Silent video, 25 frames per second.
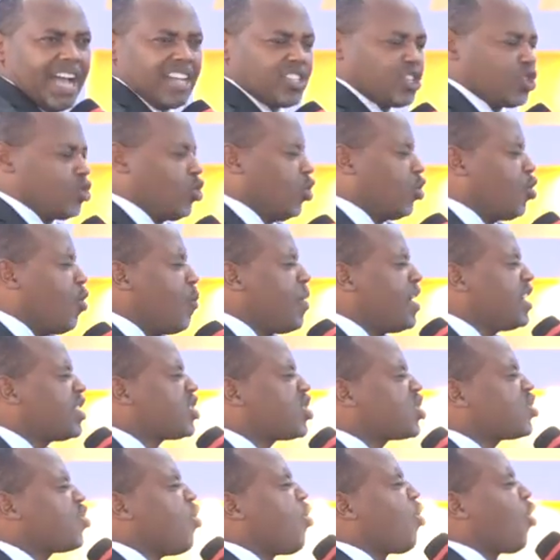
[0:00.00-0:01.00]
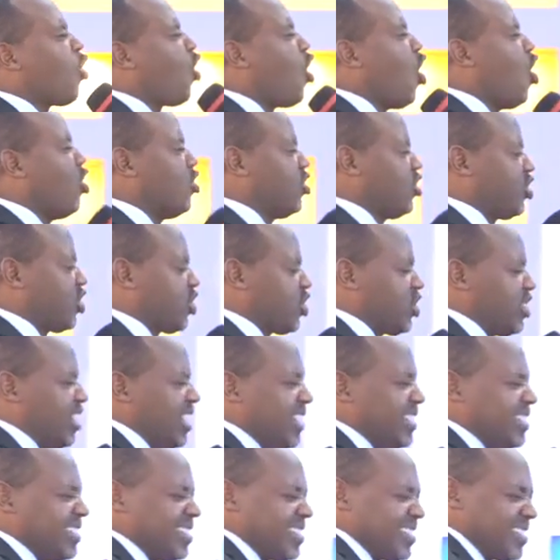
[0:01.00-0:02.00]
got to be so
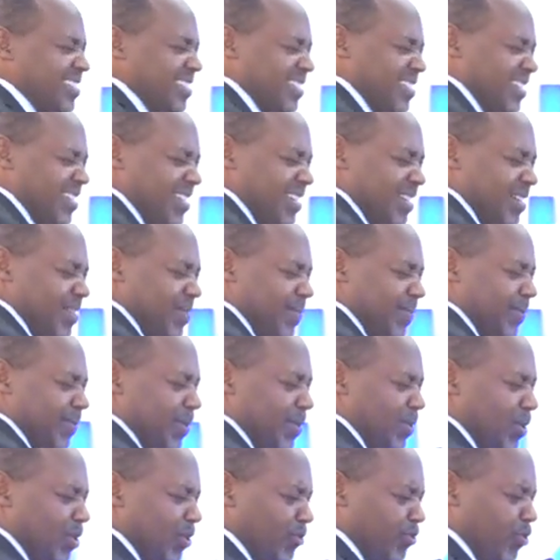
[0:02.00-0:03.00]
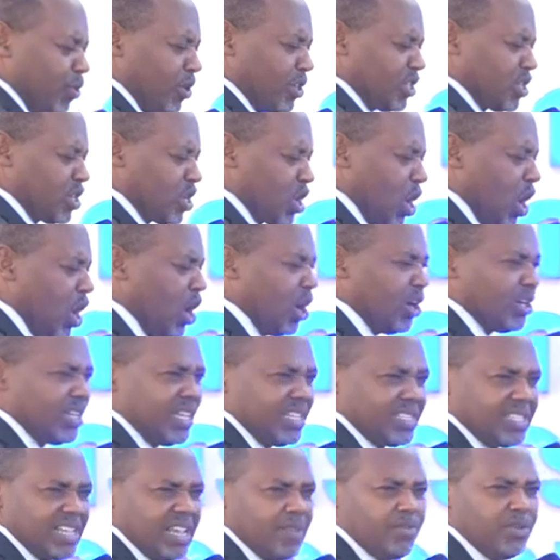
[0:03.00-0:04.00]
conscious of what God
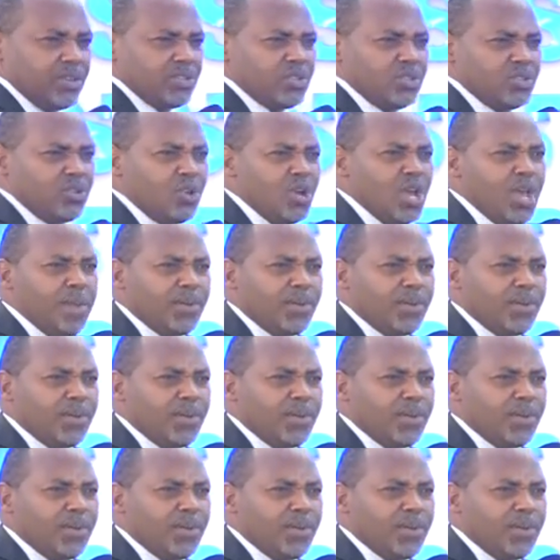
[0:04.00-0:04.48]
is able to do.